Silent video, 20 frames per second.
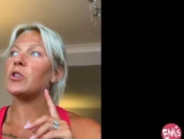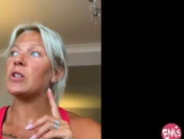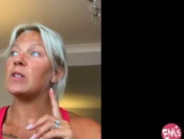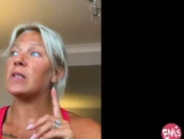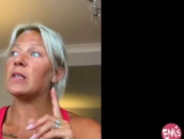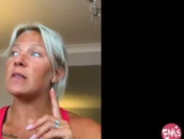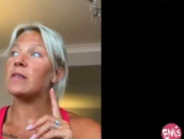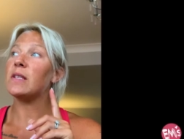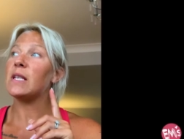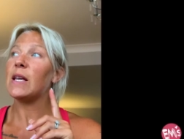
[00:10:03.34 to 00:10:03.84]
is
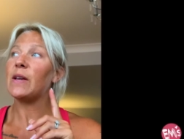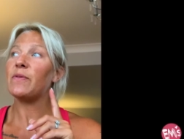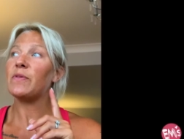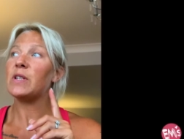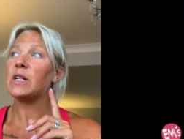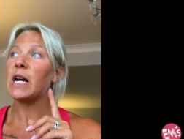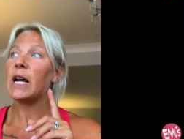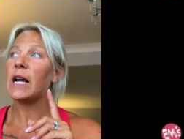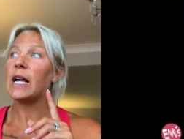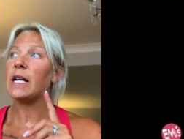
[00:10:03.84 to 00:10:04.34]
the 6th
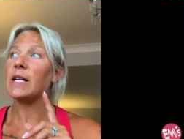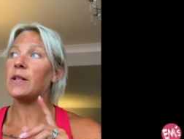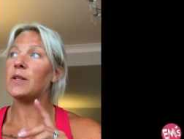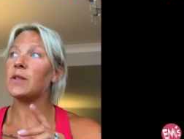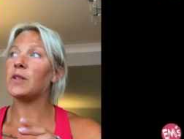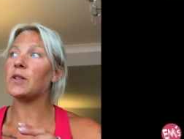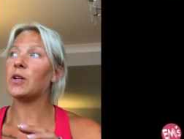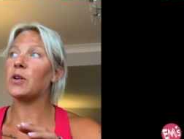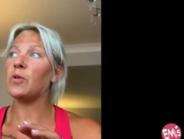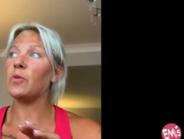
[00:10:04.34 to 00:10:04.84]
day,
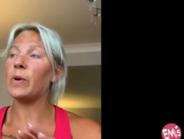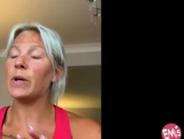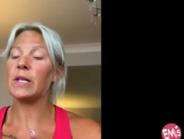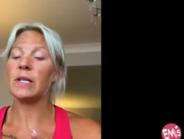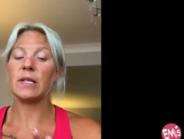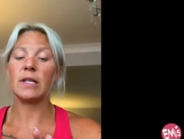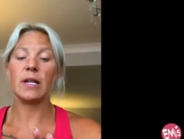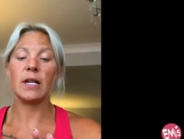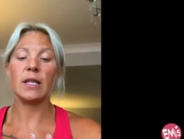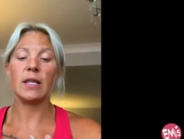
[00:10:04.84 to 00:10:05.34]
so
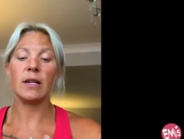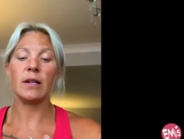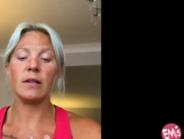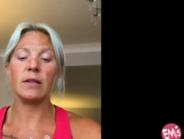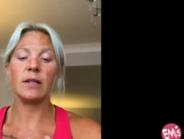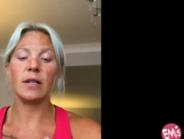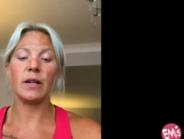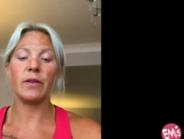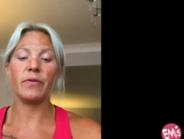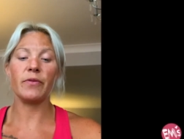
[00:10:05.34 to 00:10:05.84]
Wednesday,
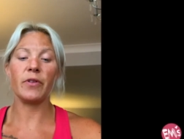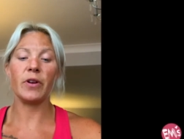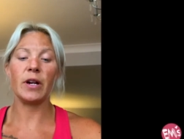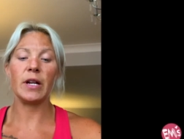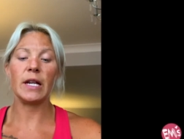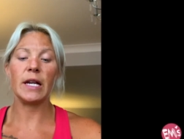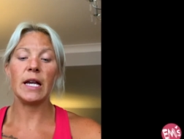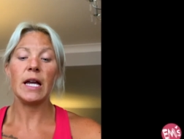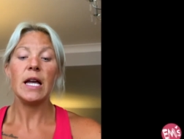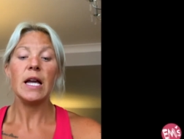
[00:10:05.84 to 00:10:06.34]
Thursday,
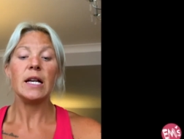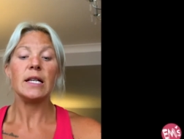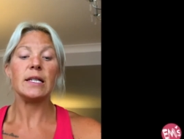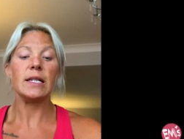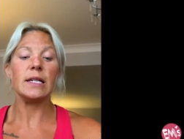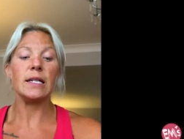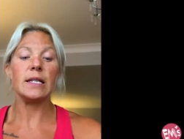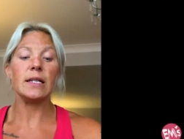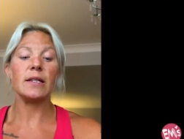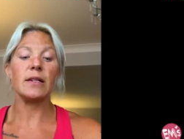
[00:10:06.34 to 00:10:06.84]
Friday.
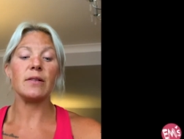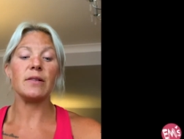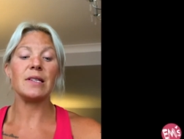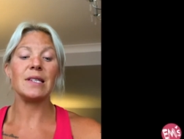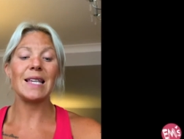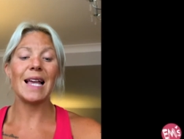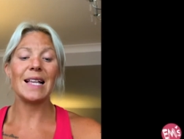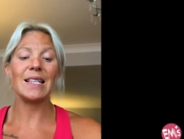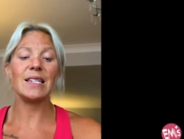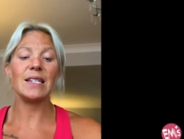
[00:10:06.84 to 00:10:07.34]
So
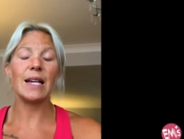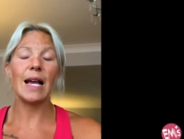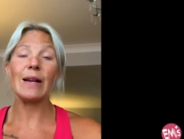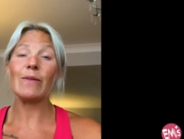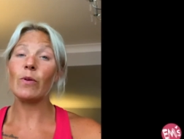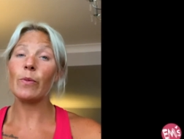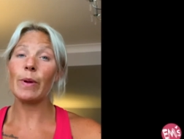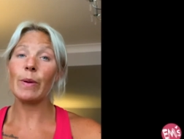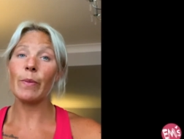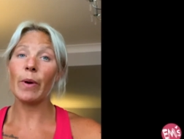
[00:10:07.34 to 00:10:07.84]
Saturday
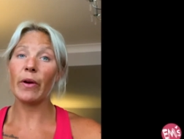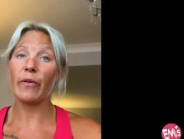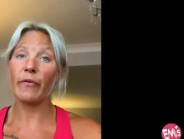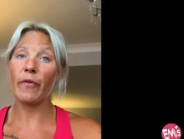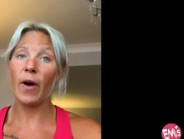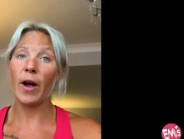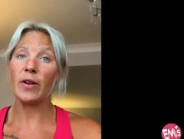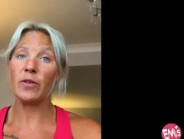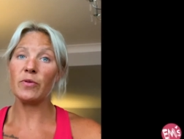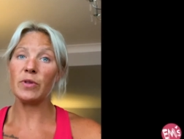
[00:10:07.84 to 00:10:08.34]
will be my
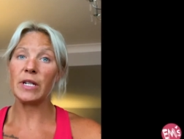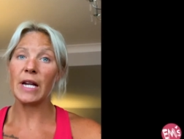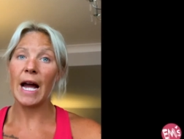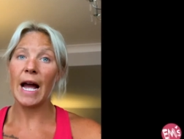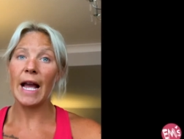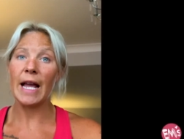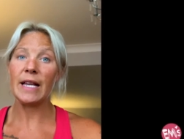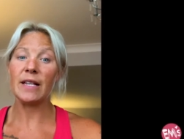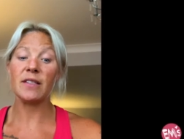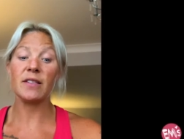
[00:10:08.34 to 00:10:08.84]
final
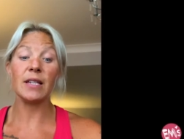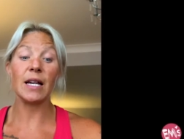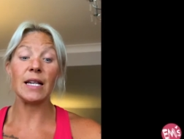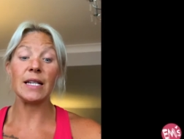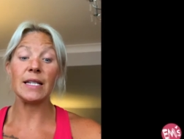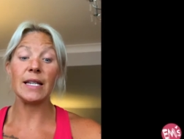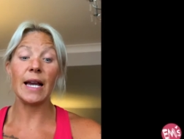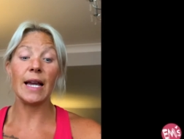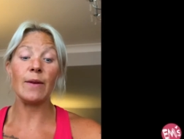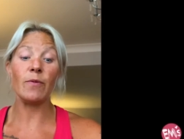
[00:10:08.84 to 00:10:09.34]
day.
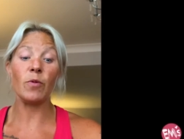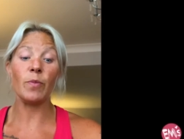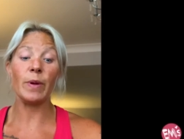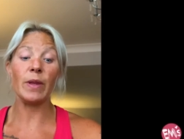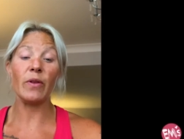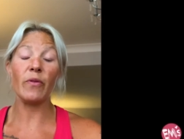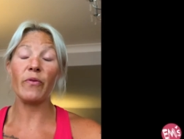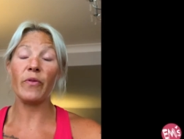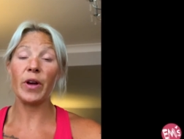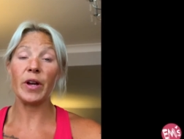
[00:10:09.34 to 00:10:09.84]
Sunday will be
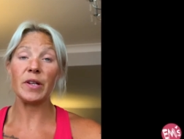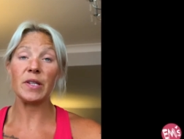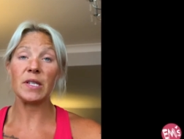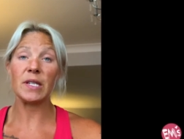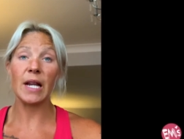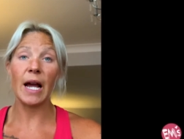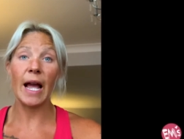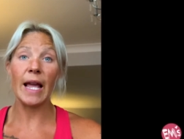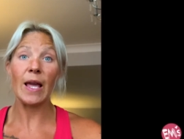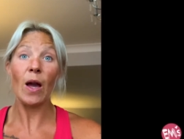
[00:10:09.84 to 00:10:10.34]
the first
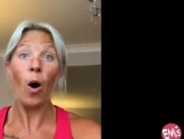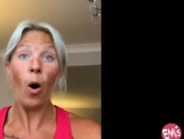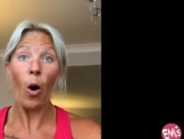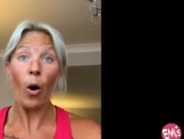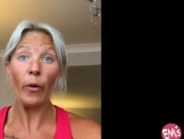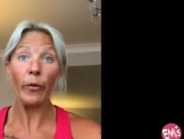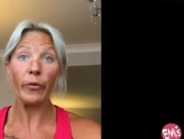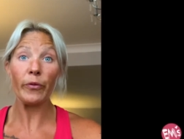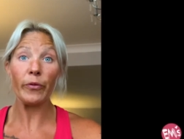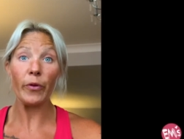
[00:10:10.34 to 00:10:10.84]
day
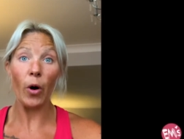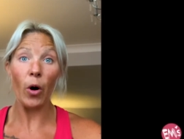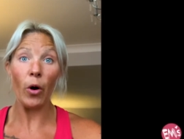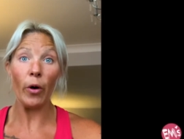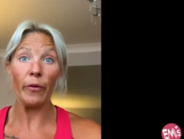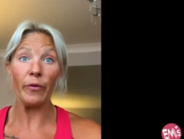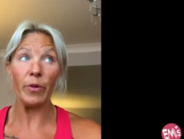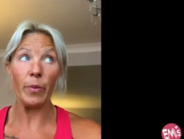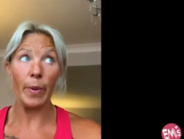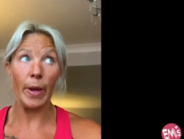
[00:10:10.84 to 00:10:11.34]
off
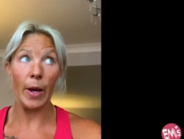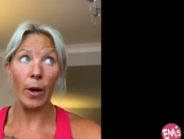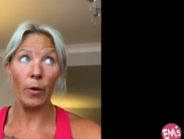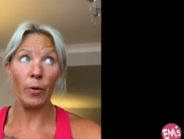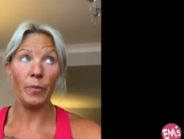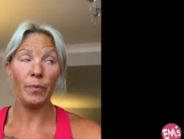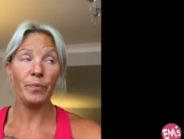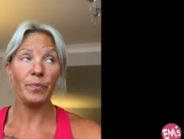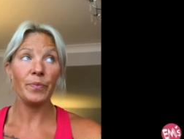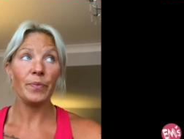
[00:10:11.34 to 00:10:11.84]
of the pill.